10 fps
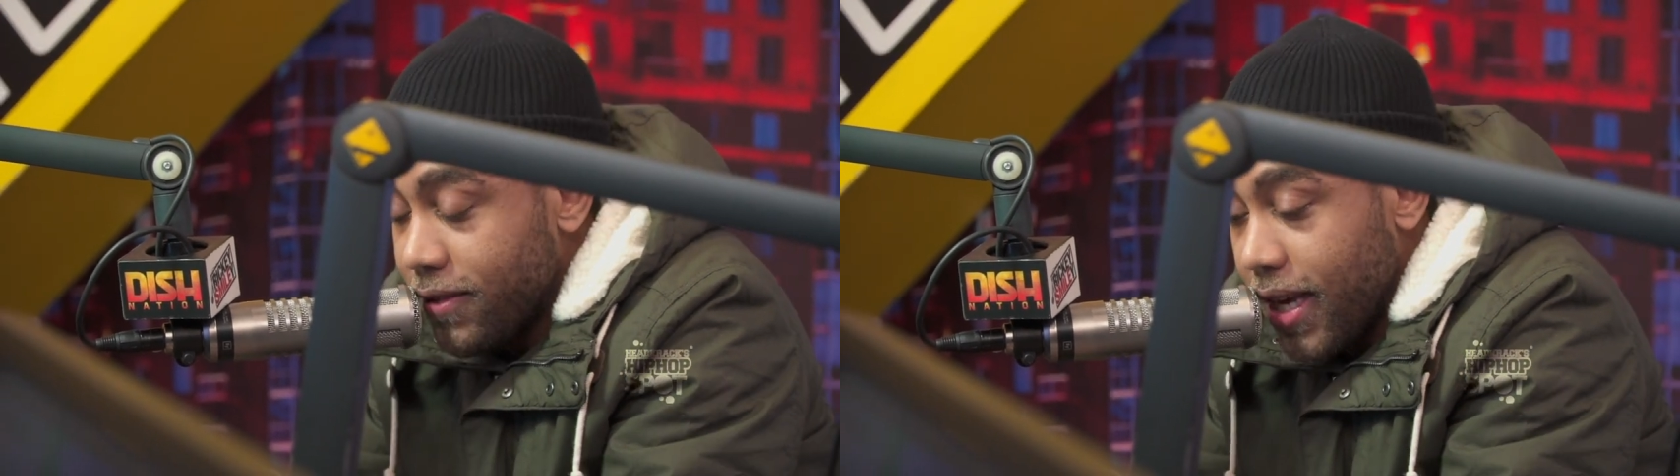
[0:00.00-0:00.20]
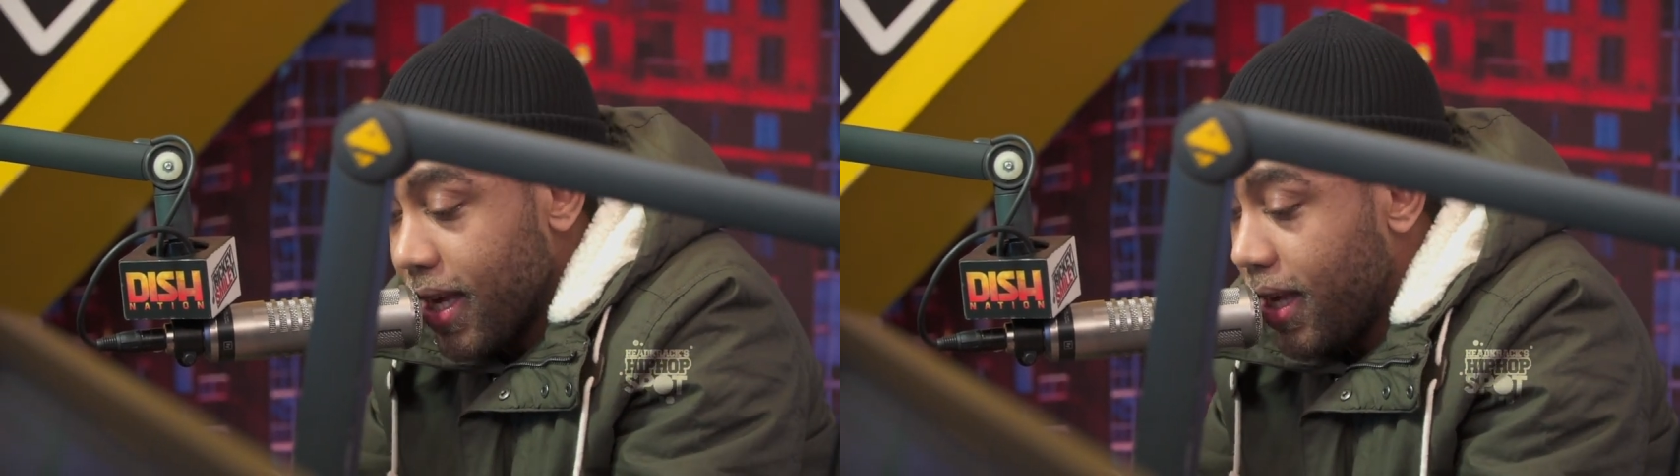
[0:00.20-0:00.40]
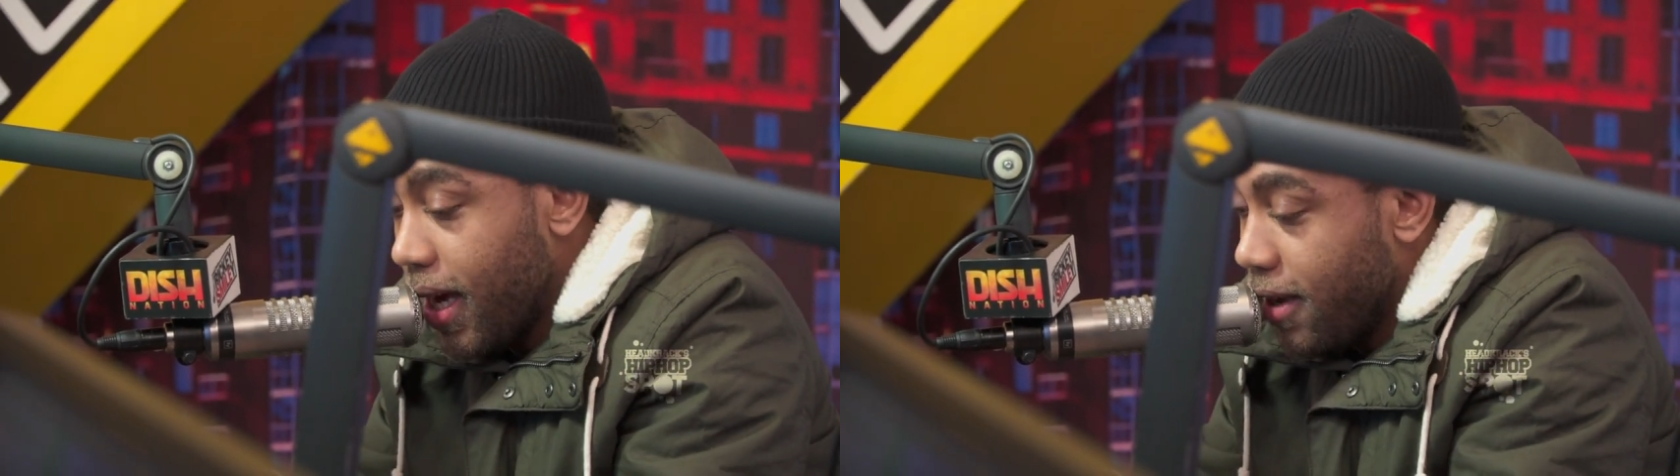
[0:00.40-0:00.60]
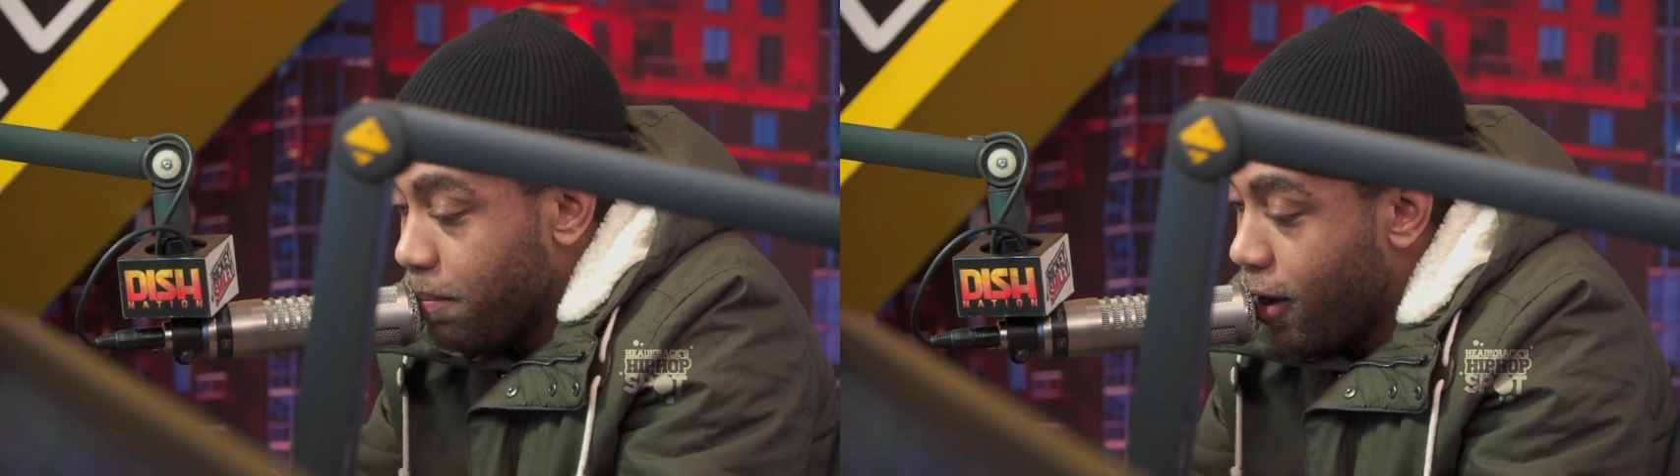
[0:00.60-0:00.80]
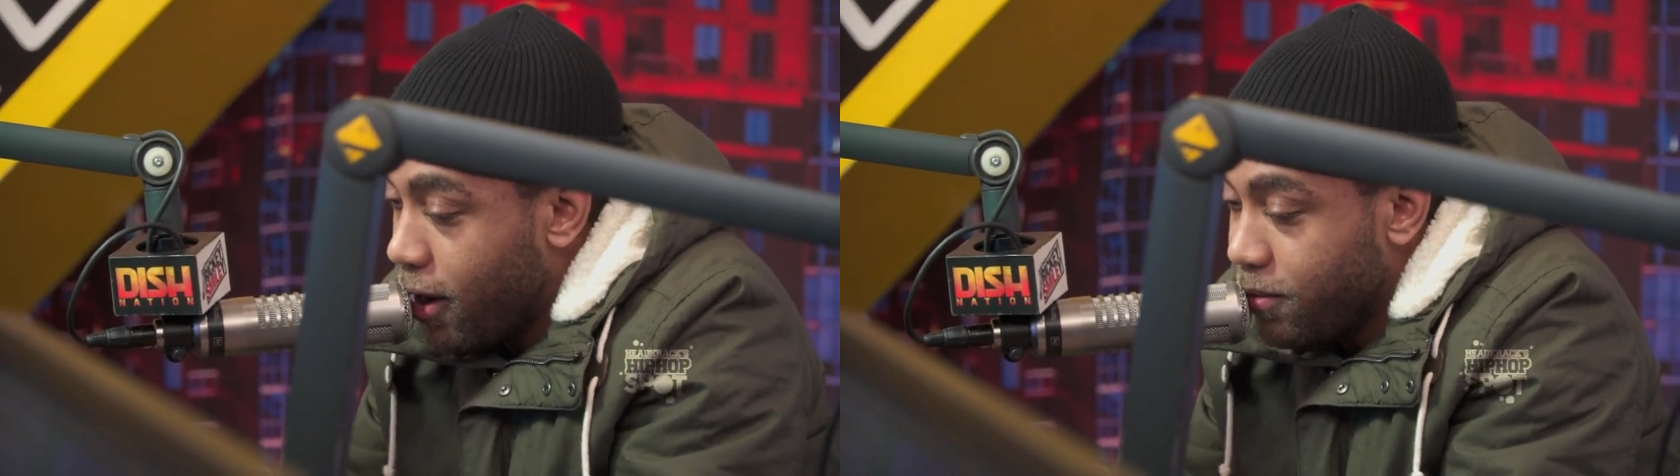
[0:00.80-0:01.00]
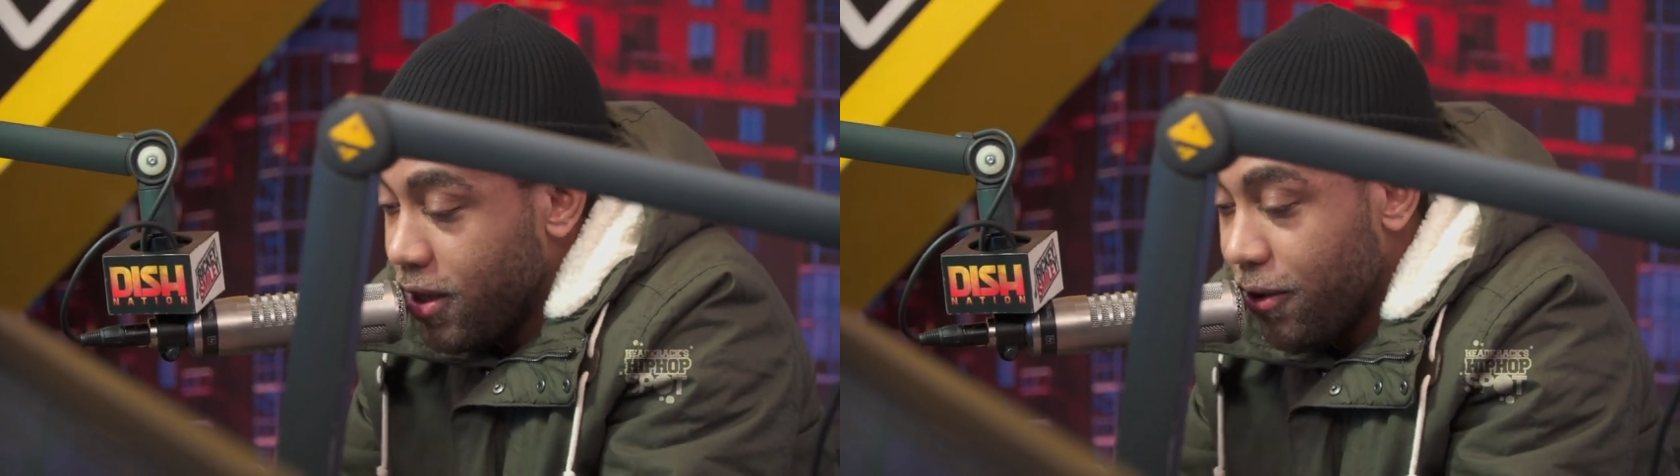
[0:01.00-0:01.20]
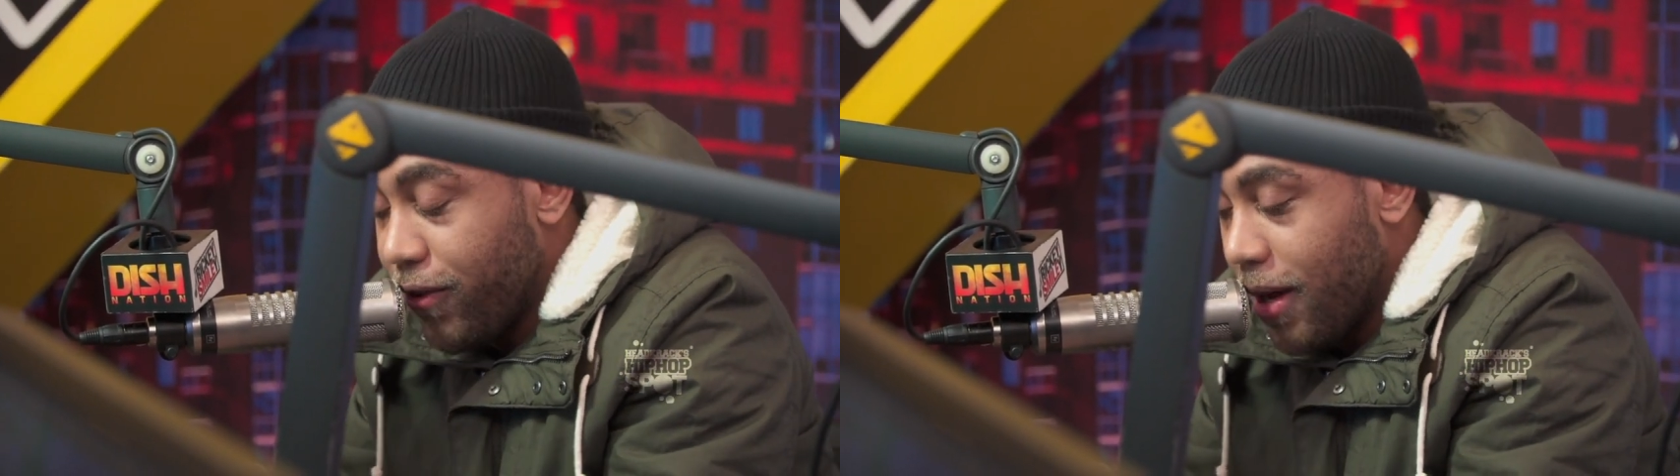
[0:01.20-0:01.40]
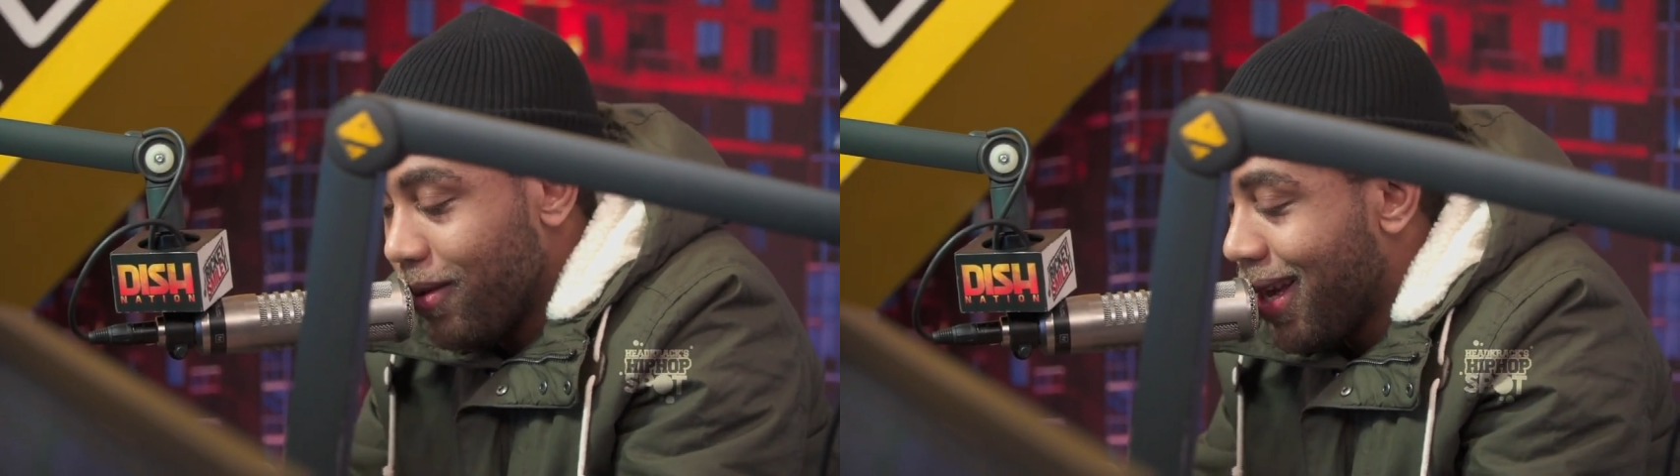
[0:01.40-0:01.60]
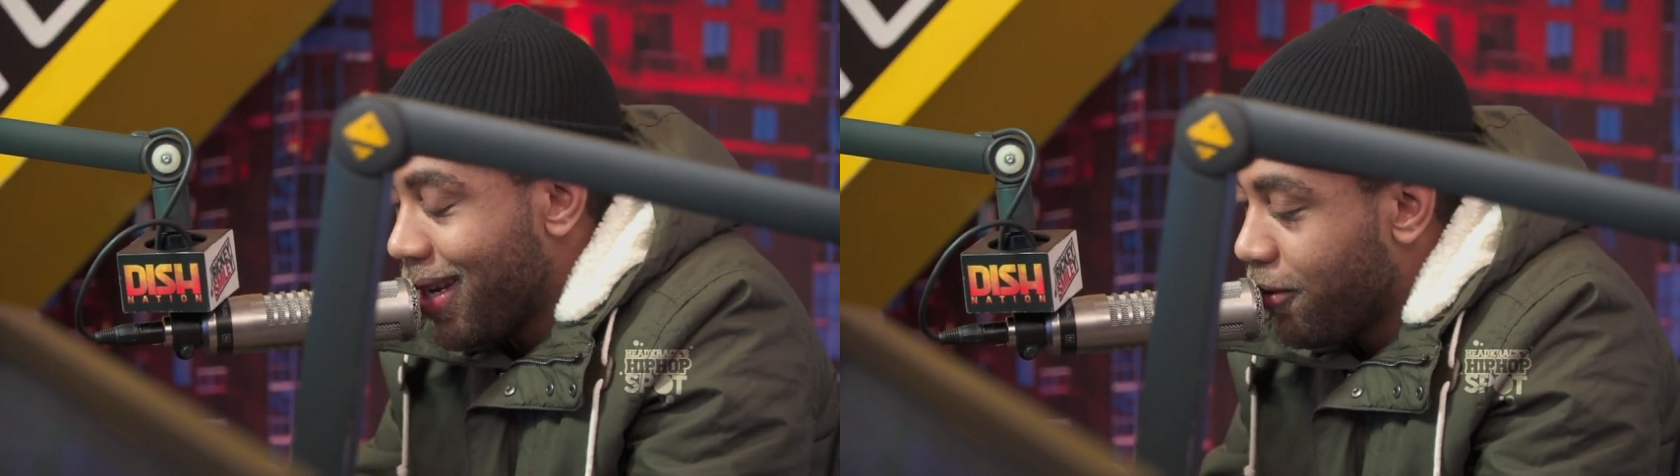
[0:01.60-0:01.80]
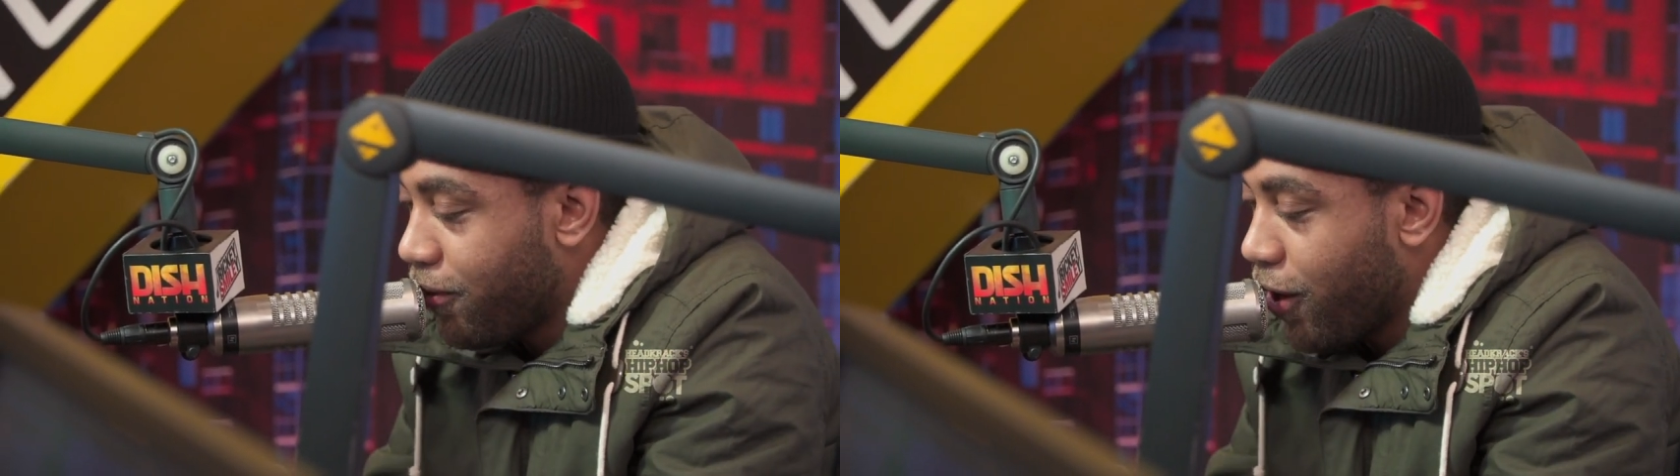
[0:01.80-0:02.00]
If taking care of your moms and your family
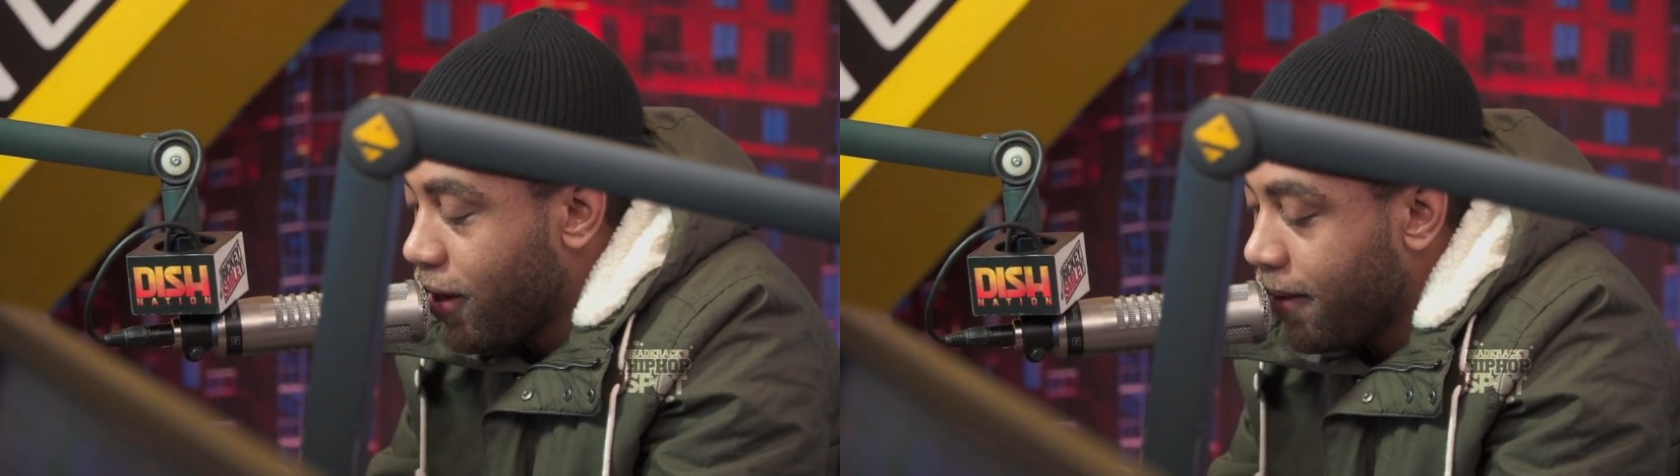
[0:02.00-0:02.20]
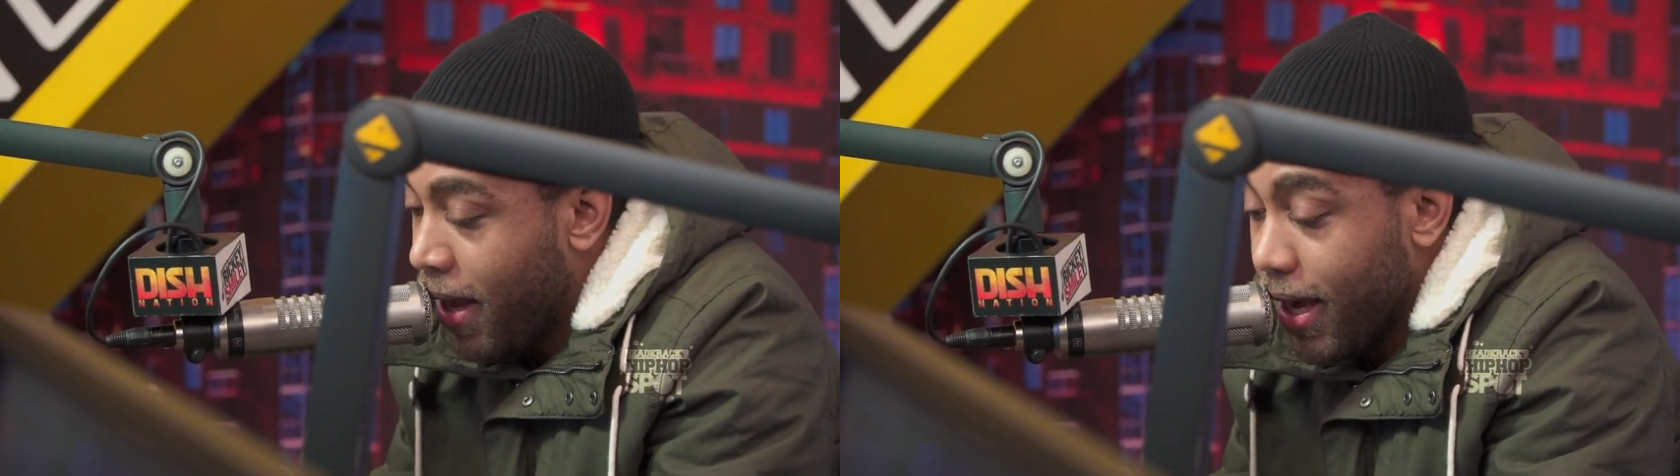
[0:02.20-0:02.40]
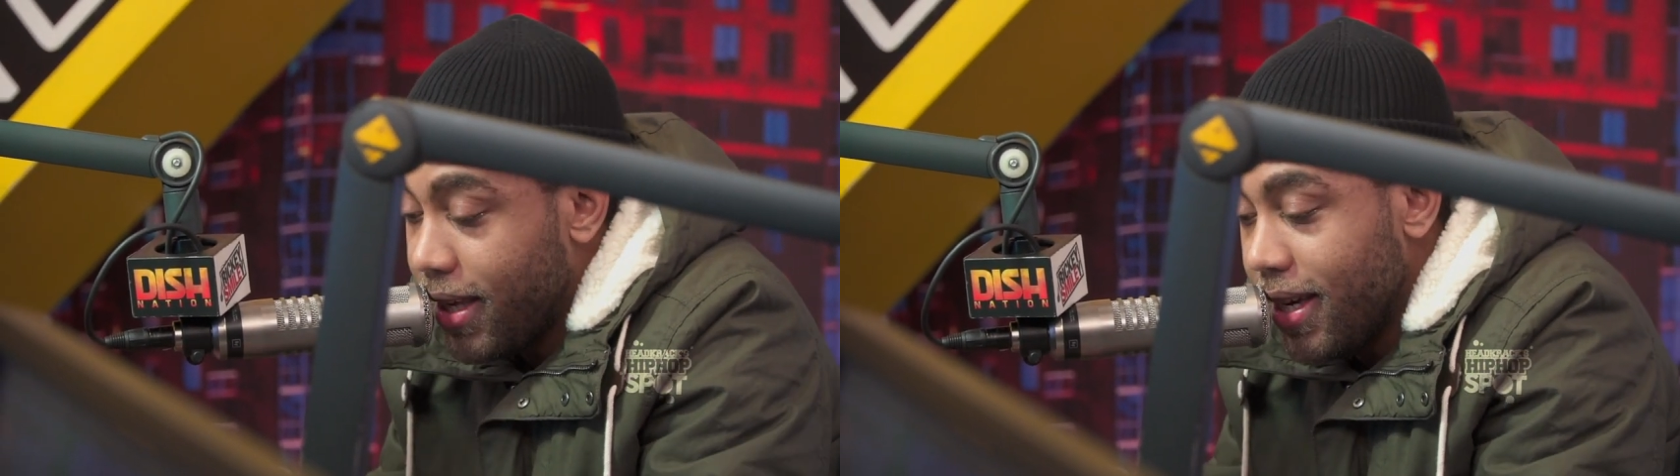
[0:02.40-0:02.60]
ain't the verdict,